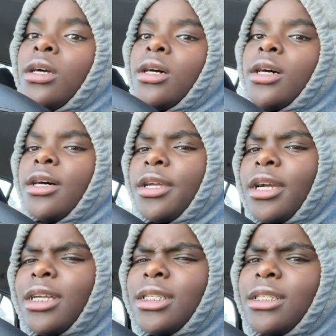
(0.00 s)

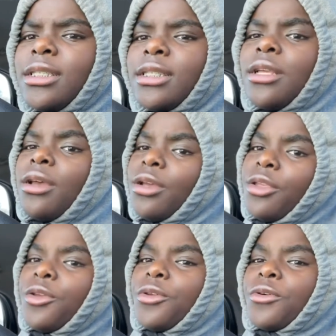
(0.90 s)
Y'all just,
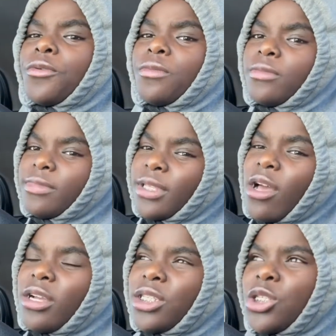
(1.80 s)
you know,
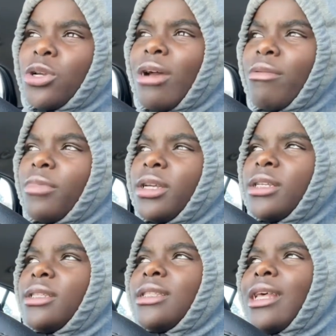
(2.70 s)
start subscribing
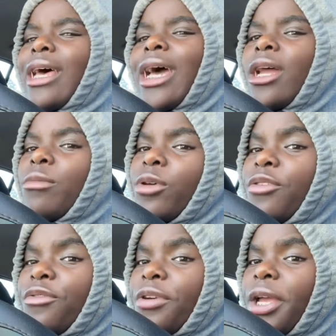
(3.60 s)
because I got a
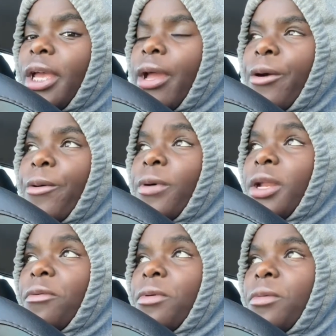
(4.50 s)
boyfriend or
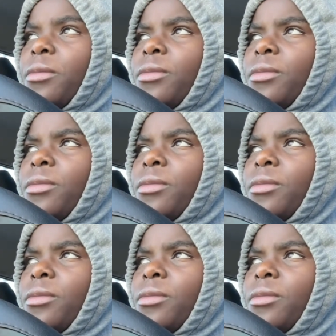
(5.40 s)
whatever.